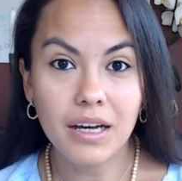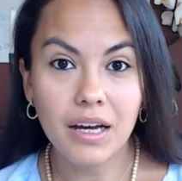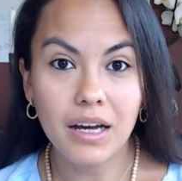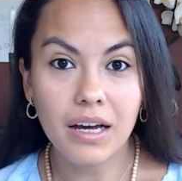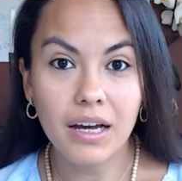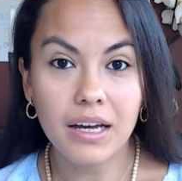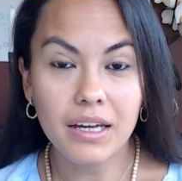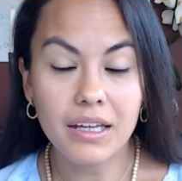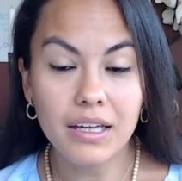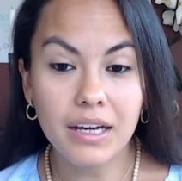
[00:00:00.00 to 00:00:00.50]

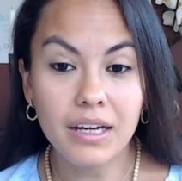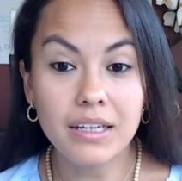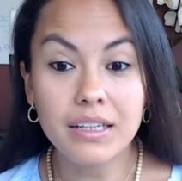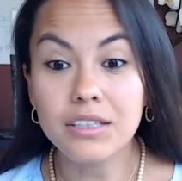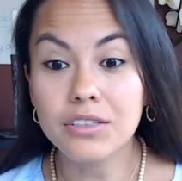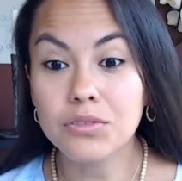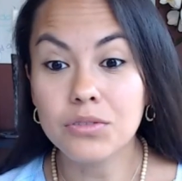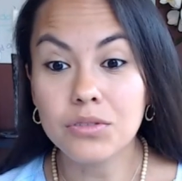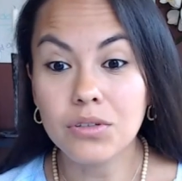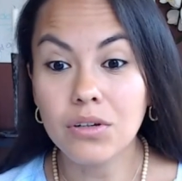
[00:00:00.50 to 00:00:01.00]
I
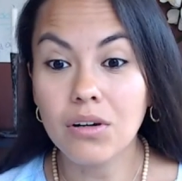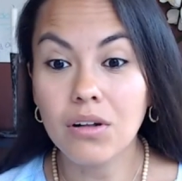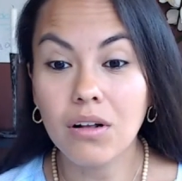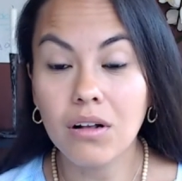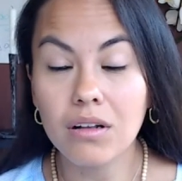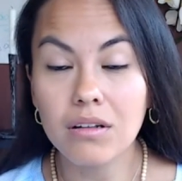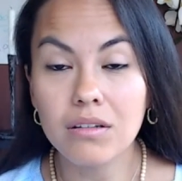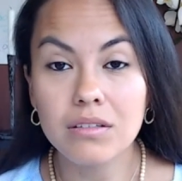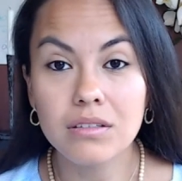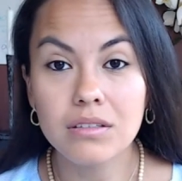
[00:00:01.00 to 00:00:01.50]
need to
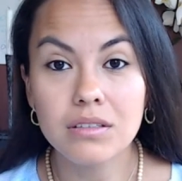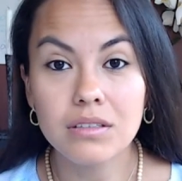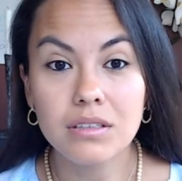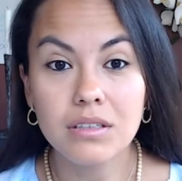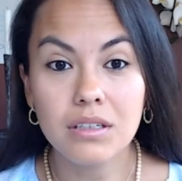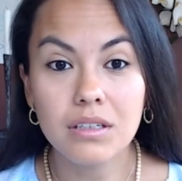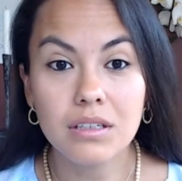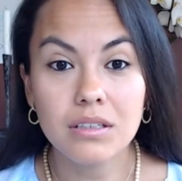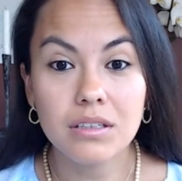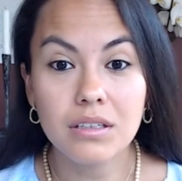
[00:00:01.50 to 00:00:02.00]
call
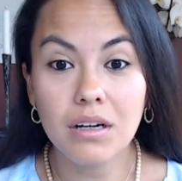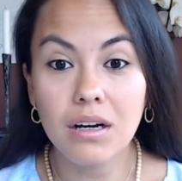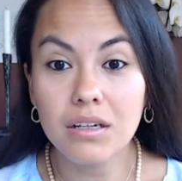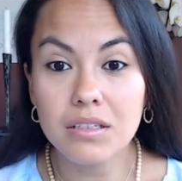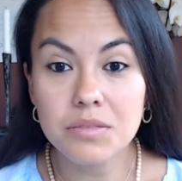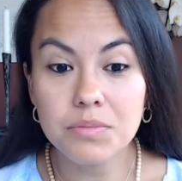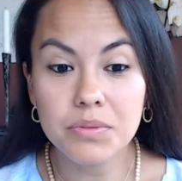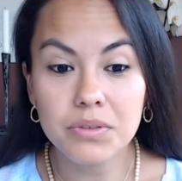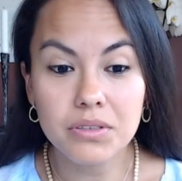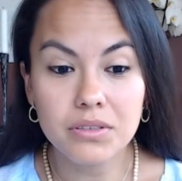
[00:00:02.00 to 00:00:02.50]
the
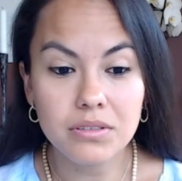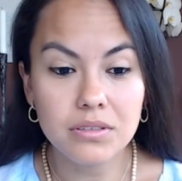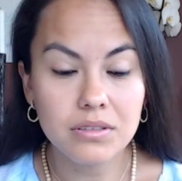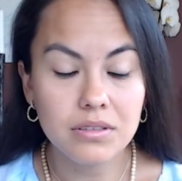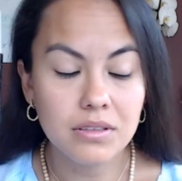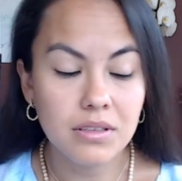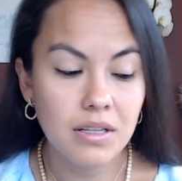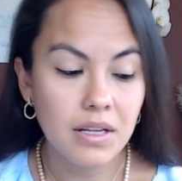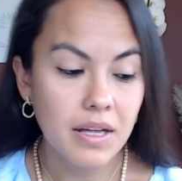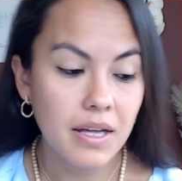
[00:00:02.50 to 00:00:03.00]
hospital.
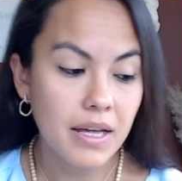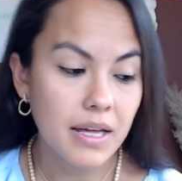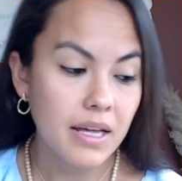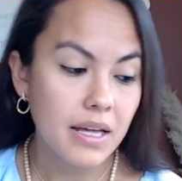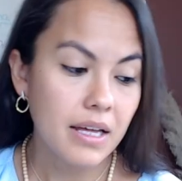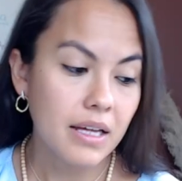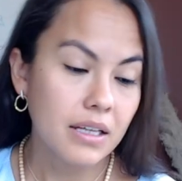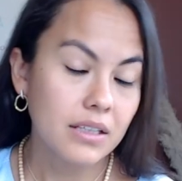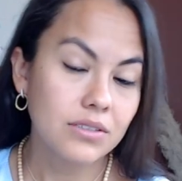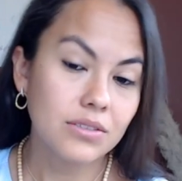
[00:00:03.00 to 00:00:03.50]

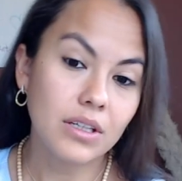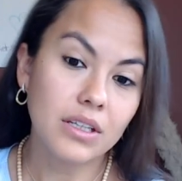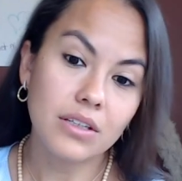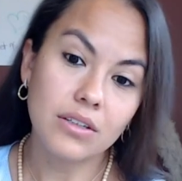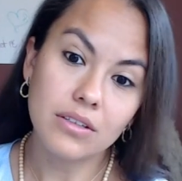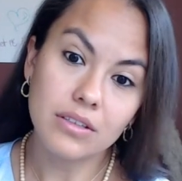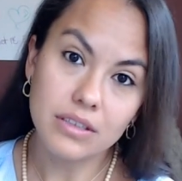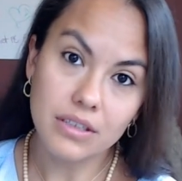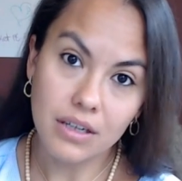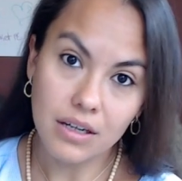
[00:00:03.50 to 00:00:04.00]
So I
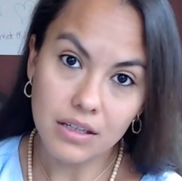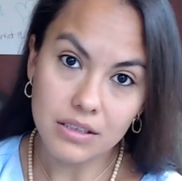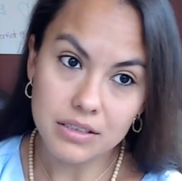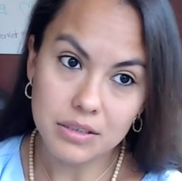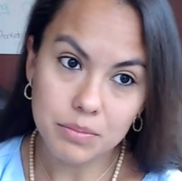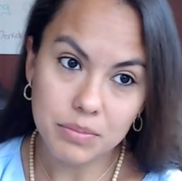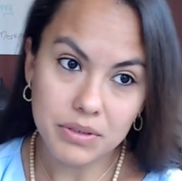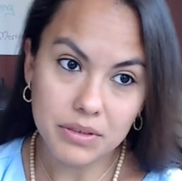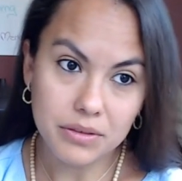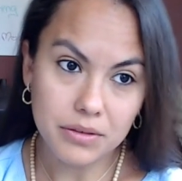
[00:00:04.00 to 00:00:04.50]
called the
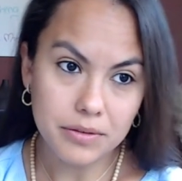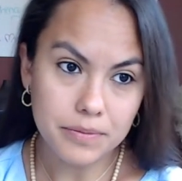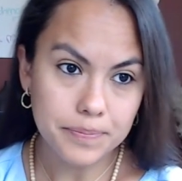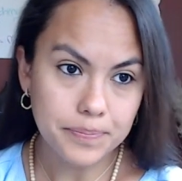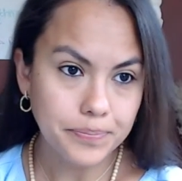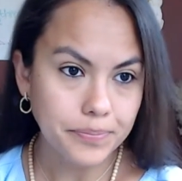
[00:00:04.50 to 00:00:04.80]
hospital